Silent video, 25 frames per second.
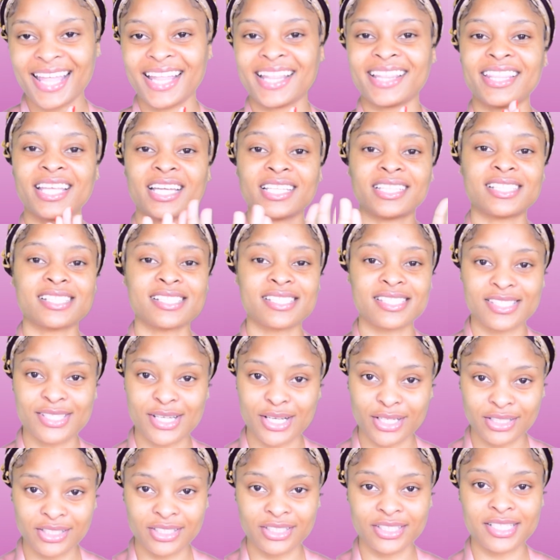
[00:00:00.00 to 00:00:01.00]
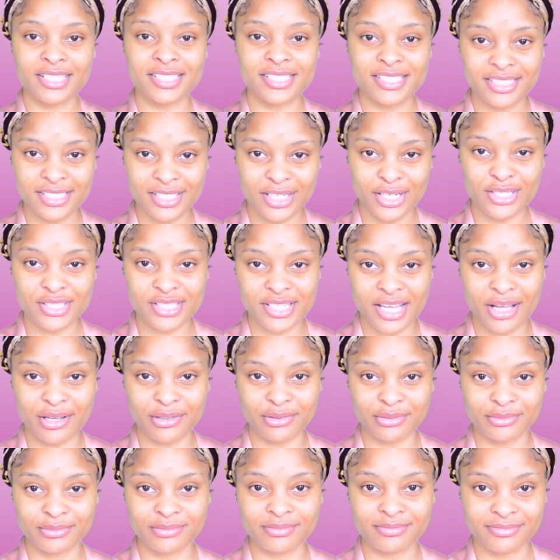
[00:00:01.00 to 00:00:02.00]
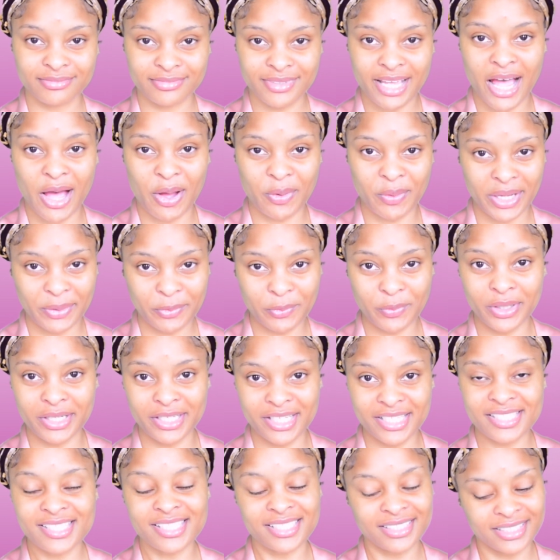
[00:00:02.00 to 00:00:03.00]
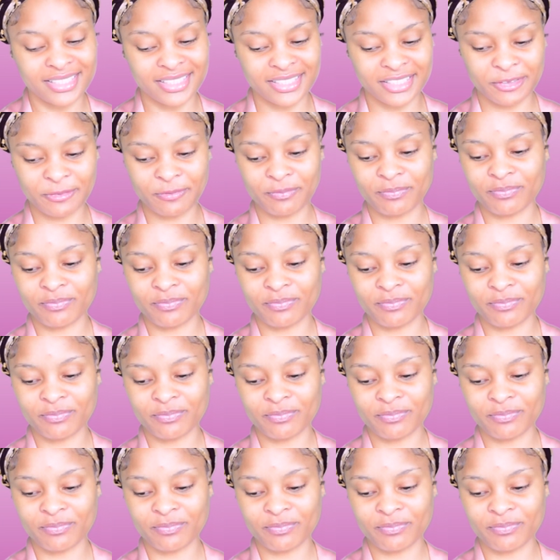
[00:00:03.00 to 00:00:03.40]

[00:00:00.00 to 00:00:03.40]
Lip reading: that this look turns out how I want it to look.